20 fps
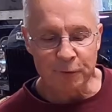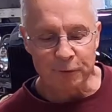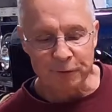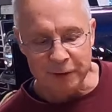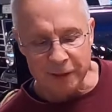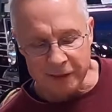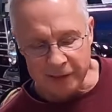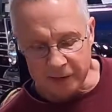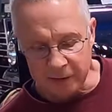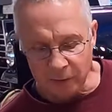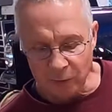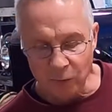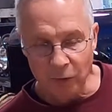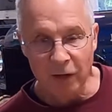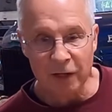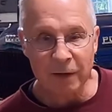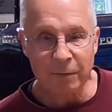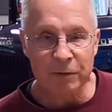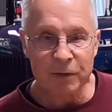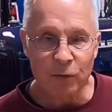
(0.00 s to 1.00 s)
Okay,
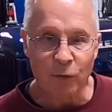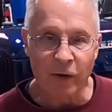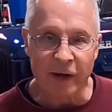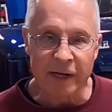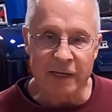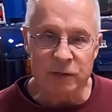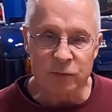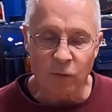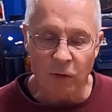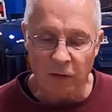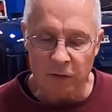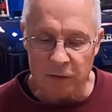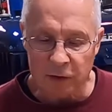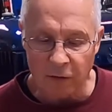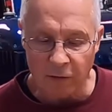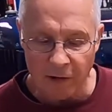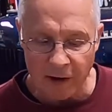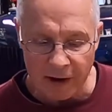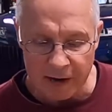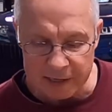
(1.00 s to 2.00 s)
welcome to Wayne's World
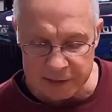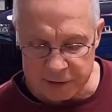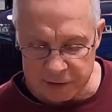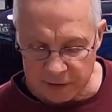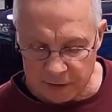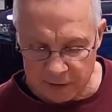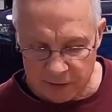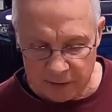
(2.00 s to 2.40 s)
Garage.